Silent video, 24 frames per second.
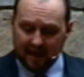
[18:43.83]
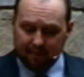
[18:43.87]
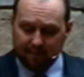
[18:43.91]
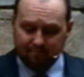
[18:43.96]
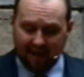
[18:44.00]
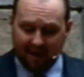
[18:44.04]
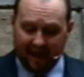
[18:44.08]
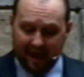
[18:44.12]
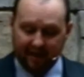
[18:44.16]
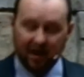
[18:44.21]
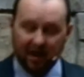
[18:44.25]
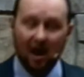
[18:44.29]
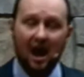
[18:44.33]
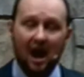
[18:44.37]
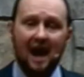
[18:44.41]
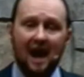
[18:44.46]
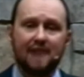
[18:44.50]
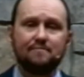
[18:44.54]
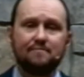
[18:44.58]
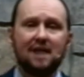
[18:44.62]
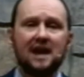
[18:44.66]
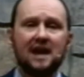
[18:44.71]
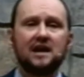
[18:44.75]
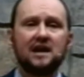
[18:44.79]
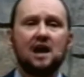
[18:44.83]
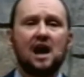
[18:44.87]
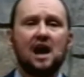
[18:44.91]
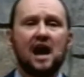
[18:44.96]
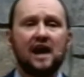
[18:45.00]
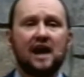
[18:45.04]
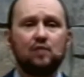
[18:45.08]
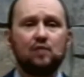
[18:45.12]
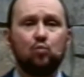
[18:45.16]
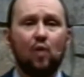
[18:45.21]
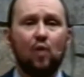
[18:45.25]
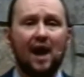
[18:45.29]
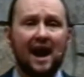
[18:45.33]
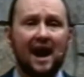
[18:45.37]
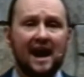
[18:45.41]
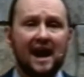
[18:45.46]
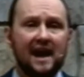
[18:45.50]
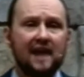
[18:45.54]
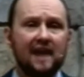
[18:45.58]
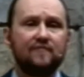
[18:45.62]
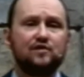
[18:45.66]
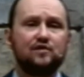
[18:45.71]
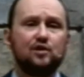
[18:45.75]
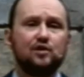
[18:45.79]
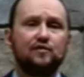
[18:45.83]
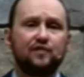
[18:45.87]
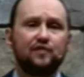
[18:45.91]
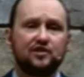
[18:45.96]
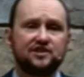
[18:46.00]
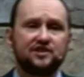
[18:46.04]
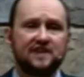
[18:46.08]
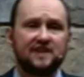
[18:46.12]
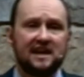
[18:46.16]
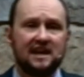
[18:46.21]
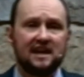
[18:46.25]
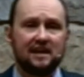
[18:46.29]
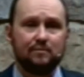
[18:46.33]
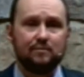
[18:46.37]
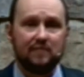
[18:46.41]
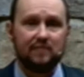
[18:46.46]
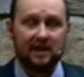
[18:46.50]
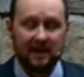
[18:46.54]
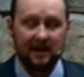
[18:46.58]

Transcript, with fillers: My God, my God, why have you forsaken me?